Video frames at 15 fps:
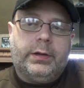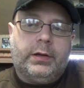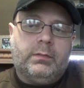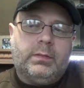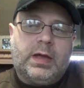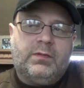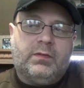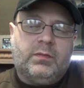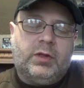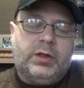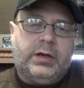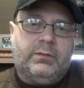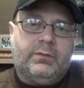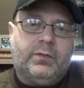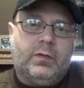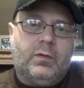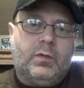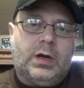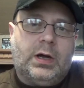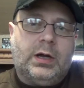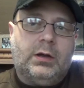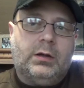I haven't played him for a
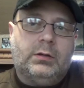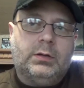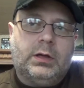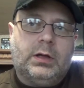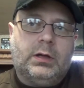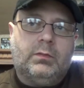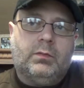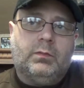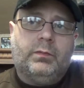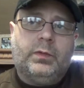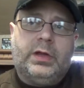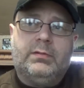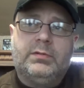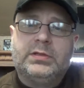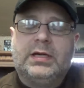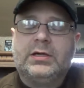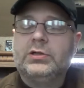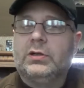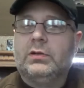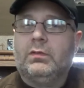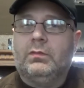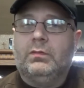while. He was
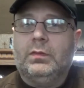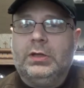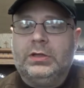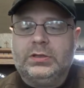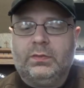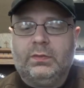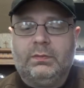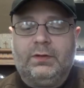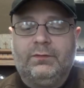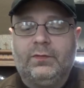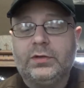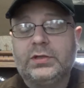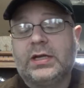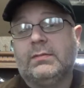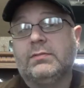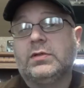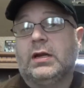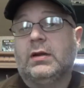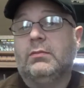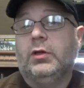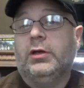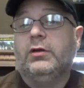actually some of my first games that
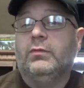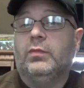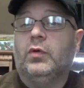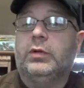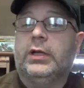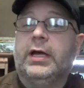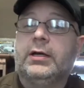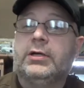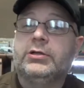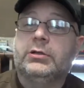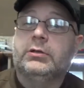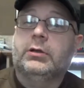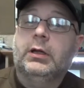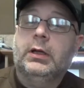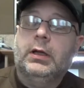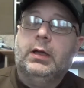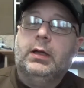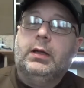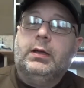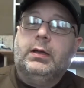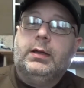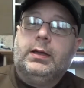I played of Bold Action,
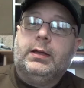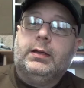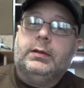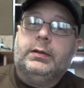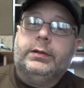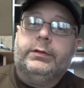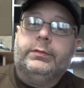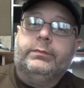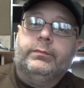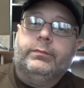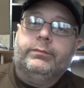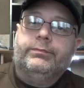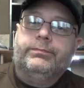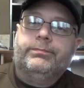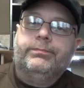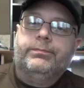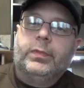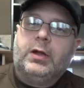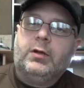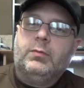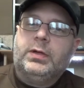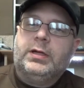and
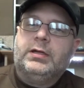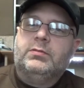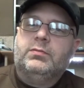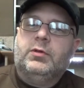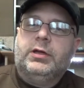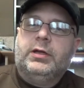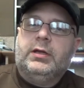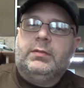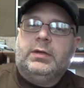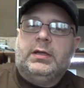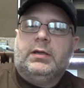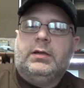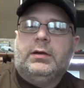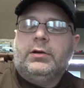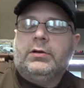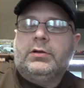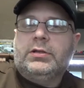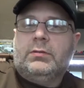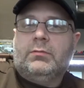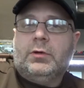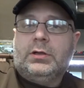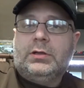I hope I get to play him again here
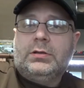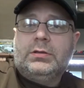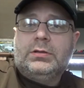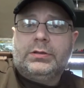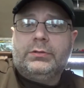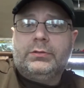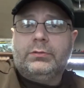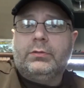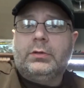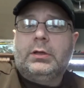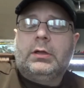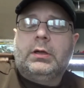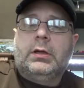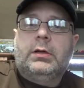somewhat soon.